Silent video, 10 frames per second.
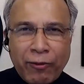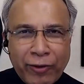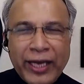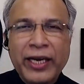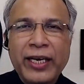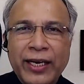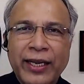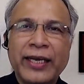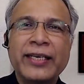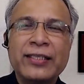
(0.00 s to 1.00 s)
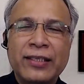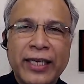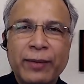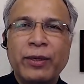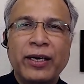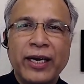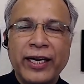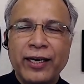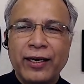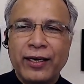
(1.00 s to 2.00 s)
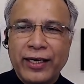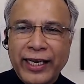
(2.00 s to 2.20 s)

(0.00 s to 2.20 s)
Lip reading: very nice labor leader.